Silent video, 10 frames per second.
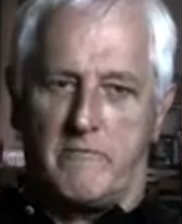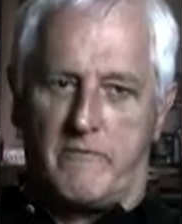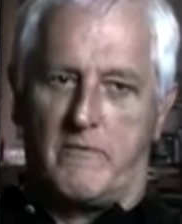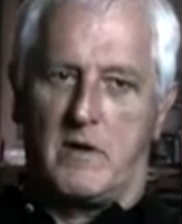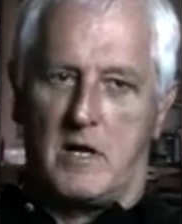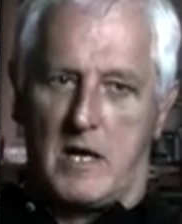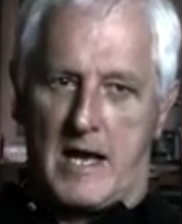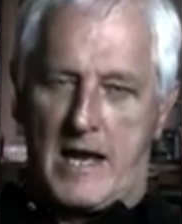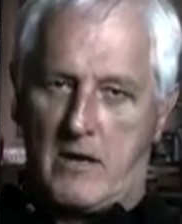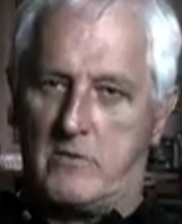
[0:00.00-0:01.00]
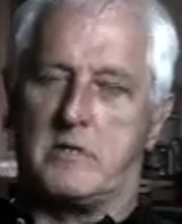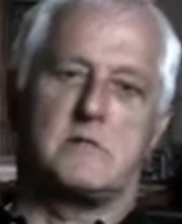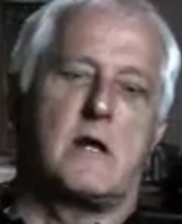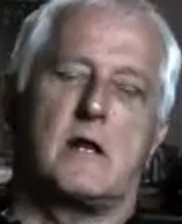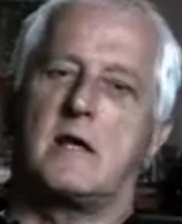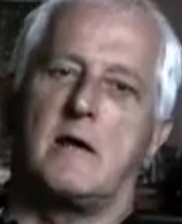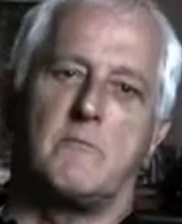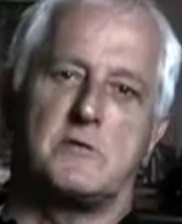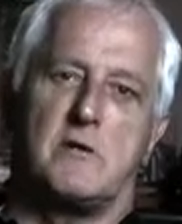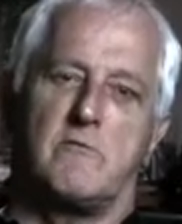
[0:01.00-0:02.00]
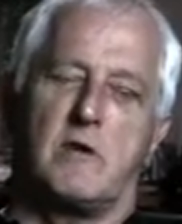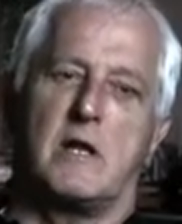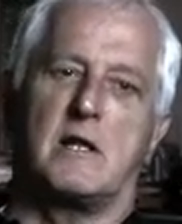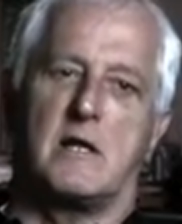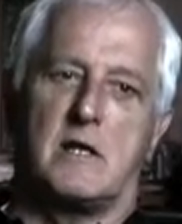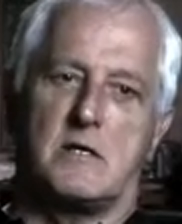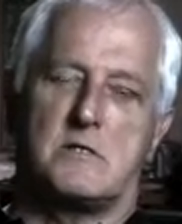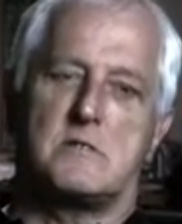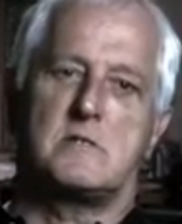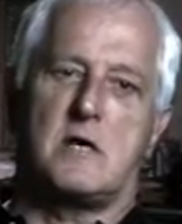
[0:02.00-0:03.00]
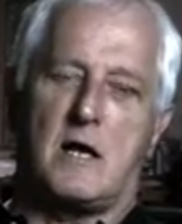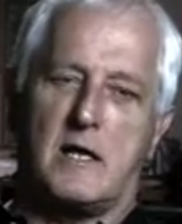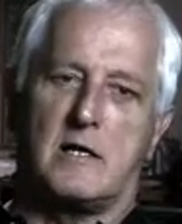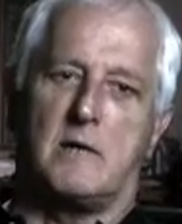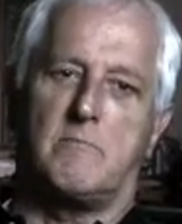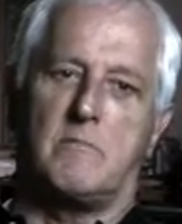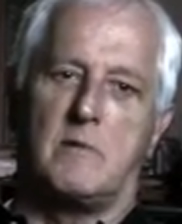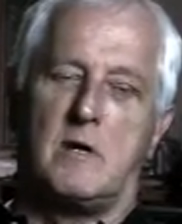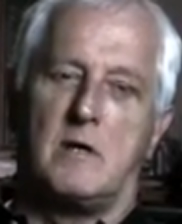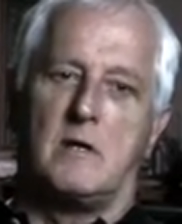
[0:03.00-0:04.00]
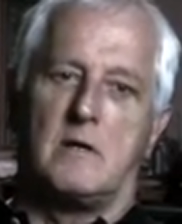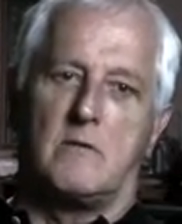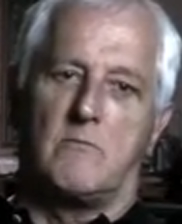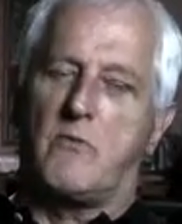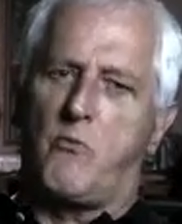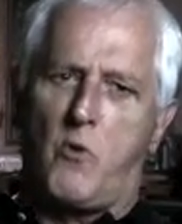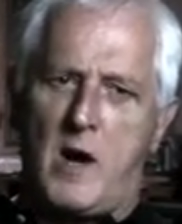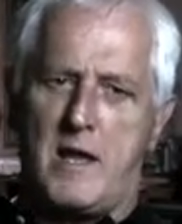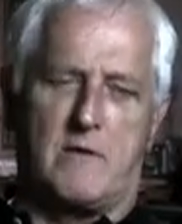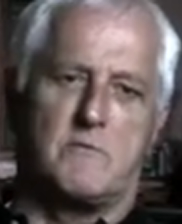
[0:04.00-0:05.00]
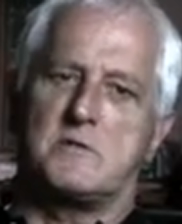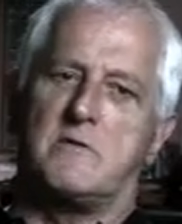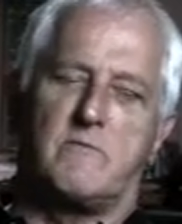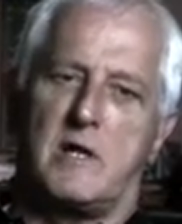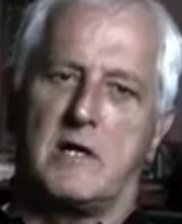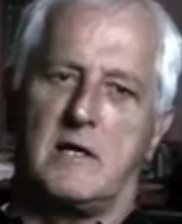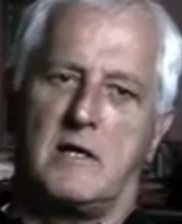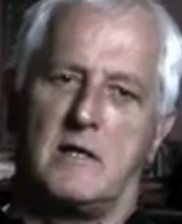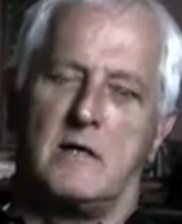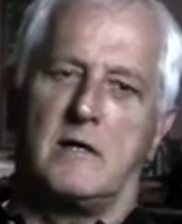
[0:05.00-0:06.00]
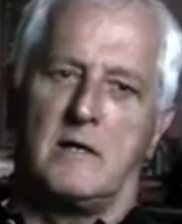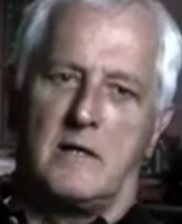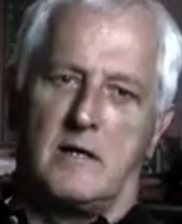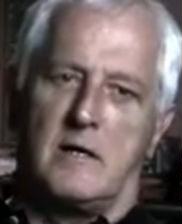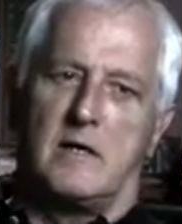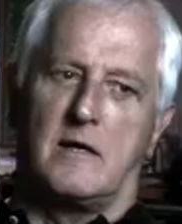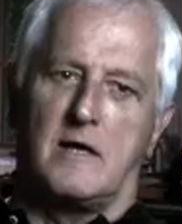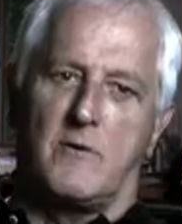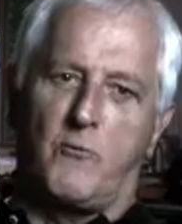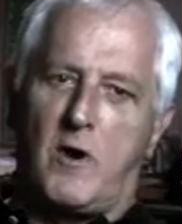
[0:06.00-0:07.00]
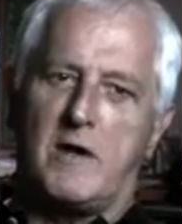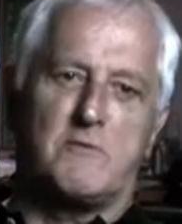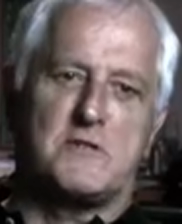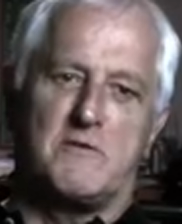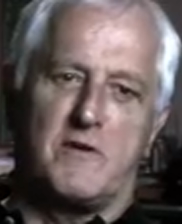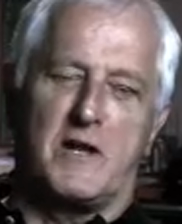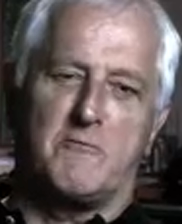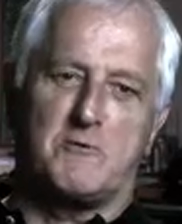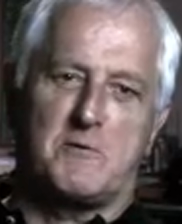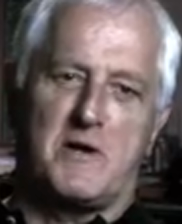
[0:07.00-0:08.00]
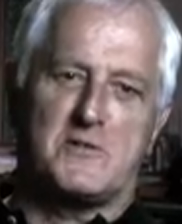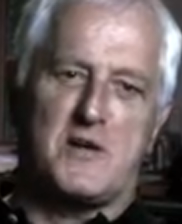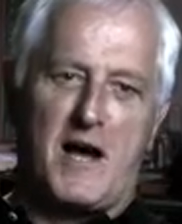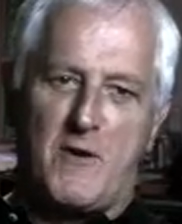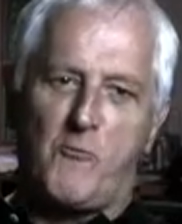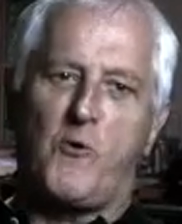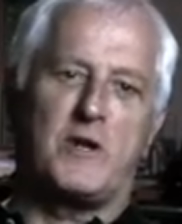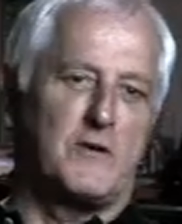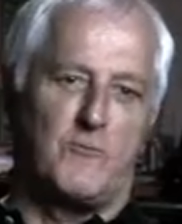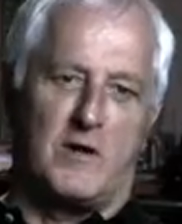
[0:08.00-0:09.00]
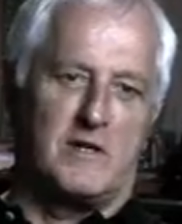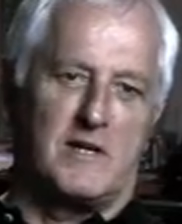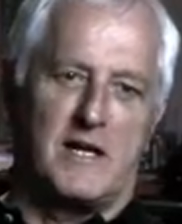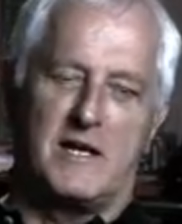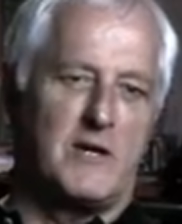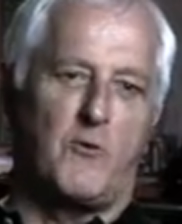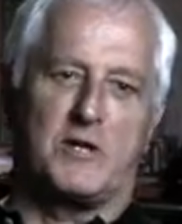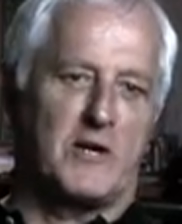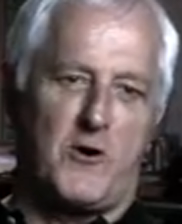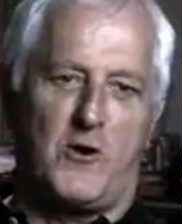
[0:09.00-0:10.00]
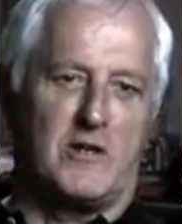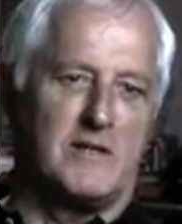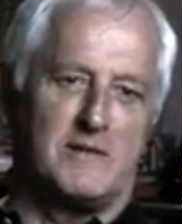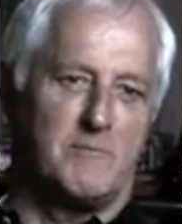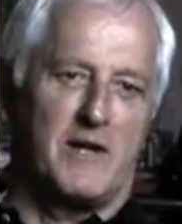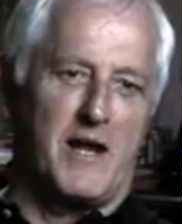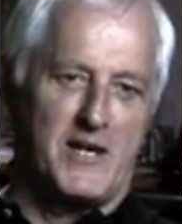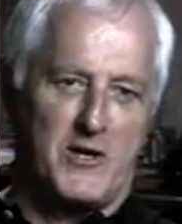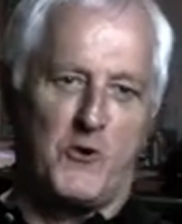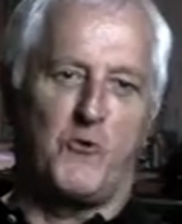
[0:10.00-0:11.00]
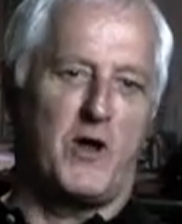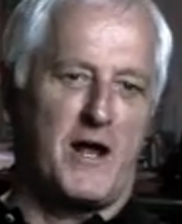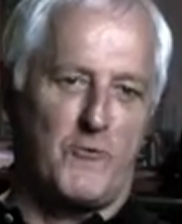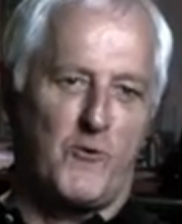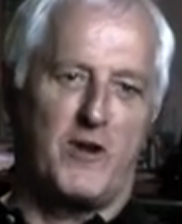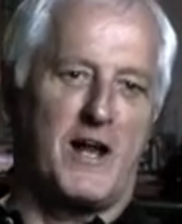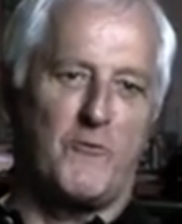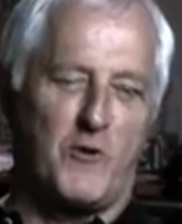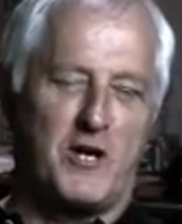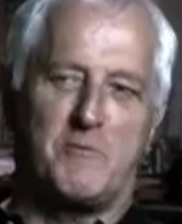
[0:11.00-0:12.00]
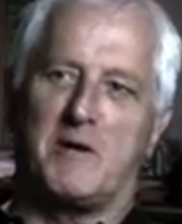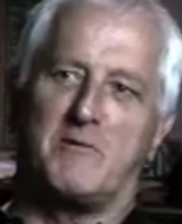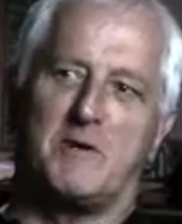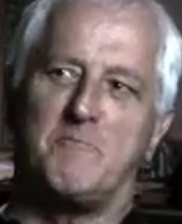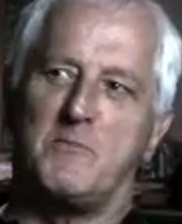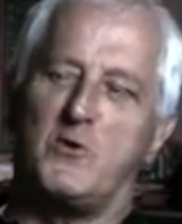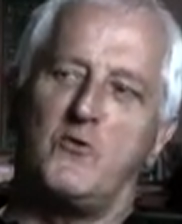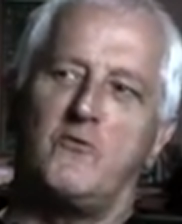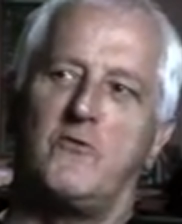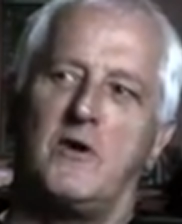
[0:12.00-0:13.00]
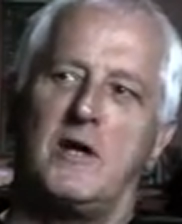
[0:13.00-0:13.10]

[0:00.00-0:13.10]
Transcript: of how the Steadicam was invented is tied up with why it was invented. And why it was invented was because I wanted one. I didn't know what to call it, but I knew what I wanted. I wanted to be able to move